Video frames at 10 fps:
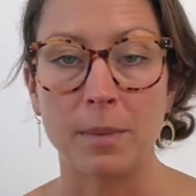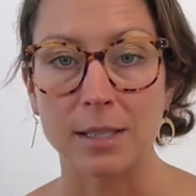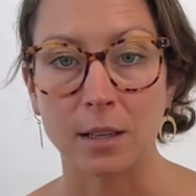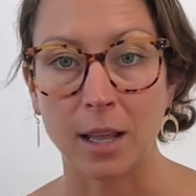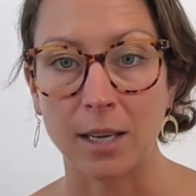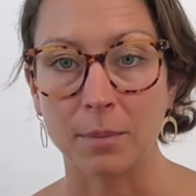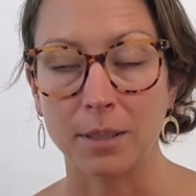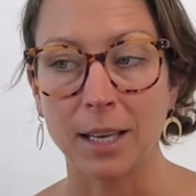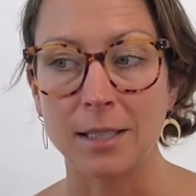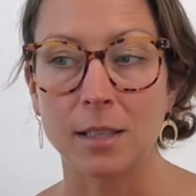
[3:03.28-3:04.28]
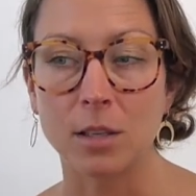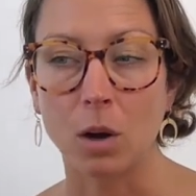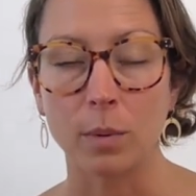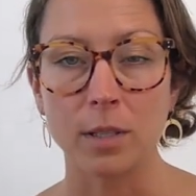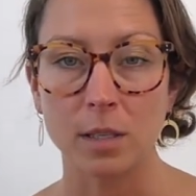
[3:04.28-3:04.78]
a misaligned place, it's
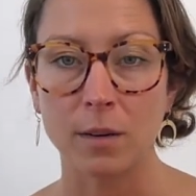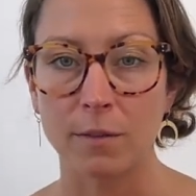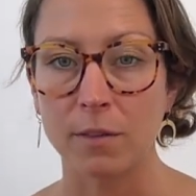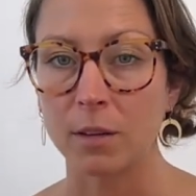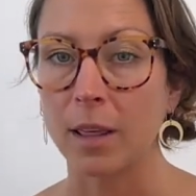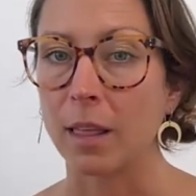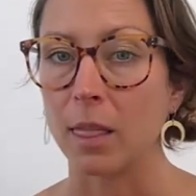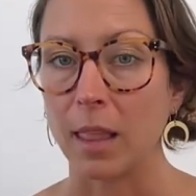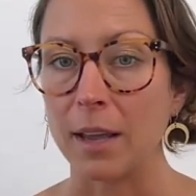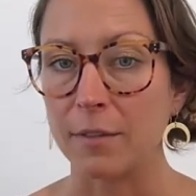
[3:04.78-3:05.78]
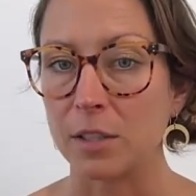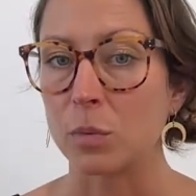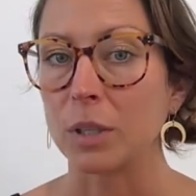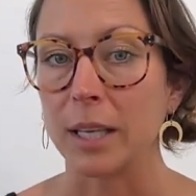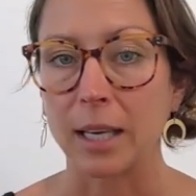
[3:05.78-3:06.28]
always going to feel like life
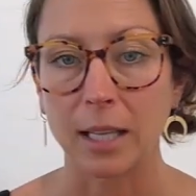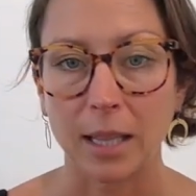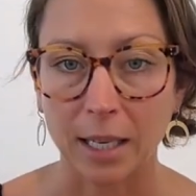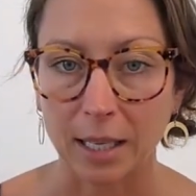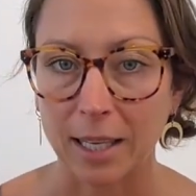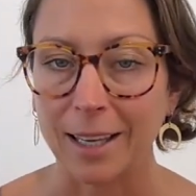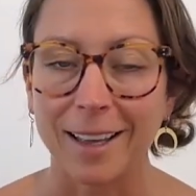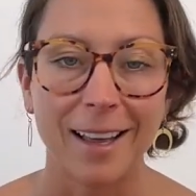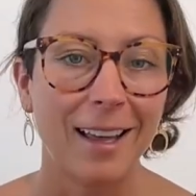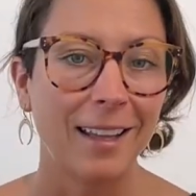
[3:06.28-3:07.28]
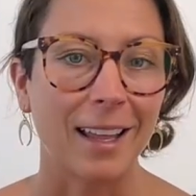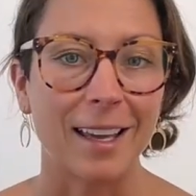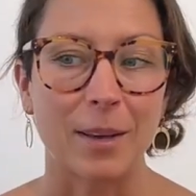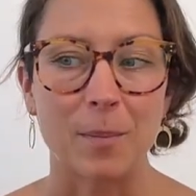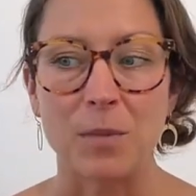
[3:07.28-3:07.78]
is really clunky.
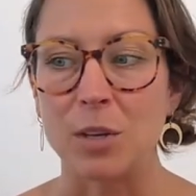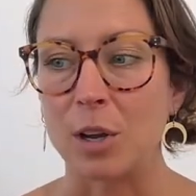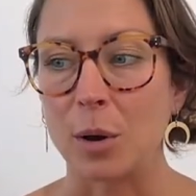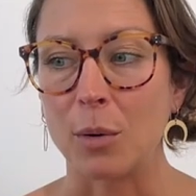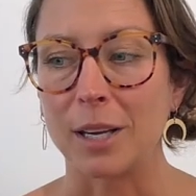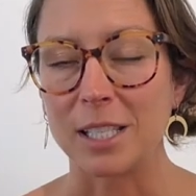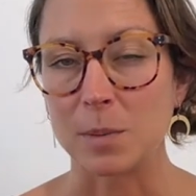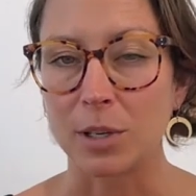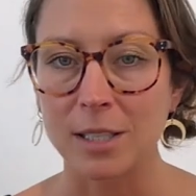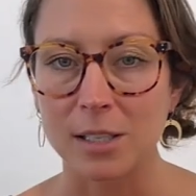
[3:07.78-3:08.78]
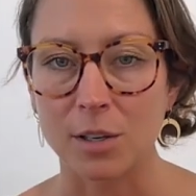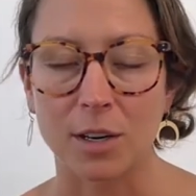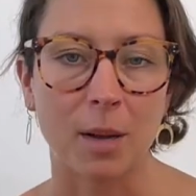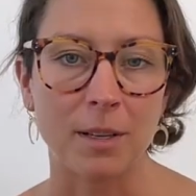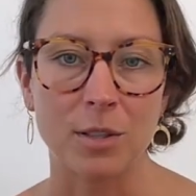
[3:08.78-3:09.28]
Like, experiences are
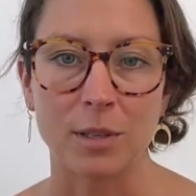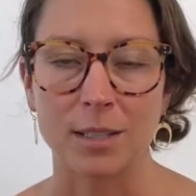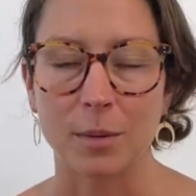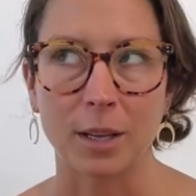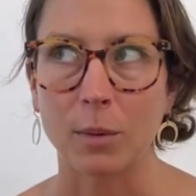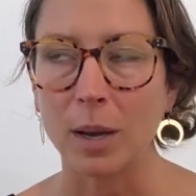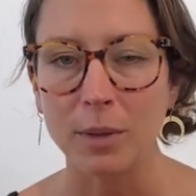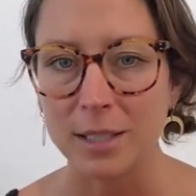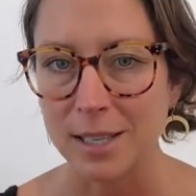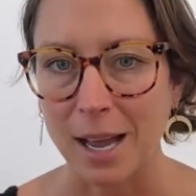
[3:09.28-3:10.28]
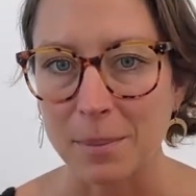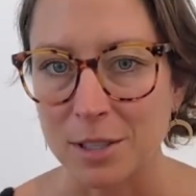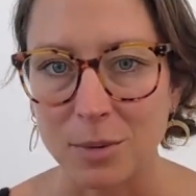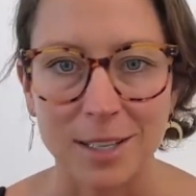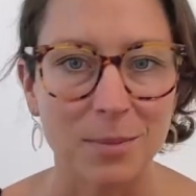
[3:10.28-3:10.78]
coming to us that we're like, why would this
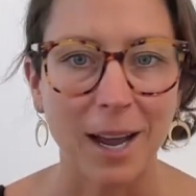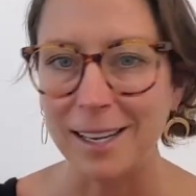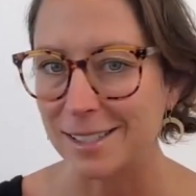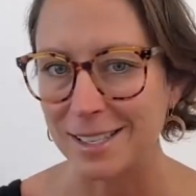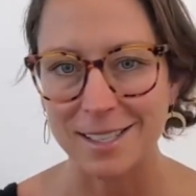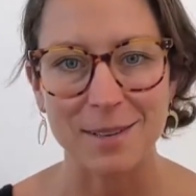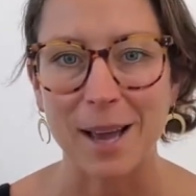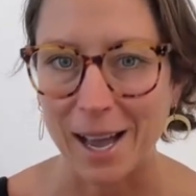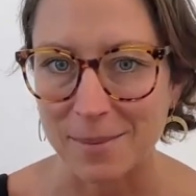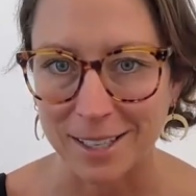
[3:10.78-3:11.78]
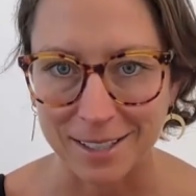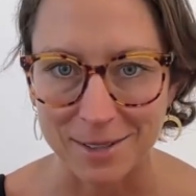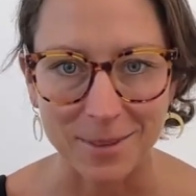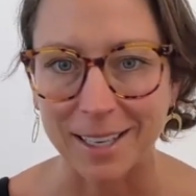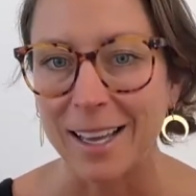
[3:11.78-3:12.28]
happen to us? Why does this keep happening
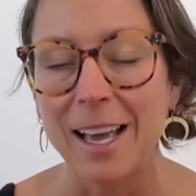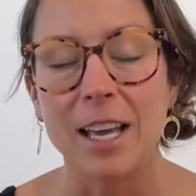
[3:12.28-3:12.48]
to me?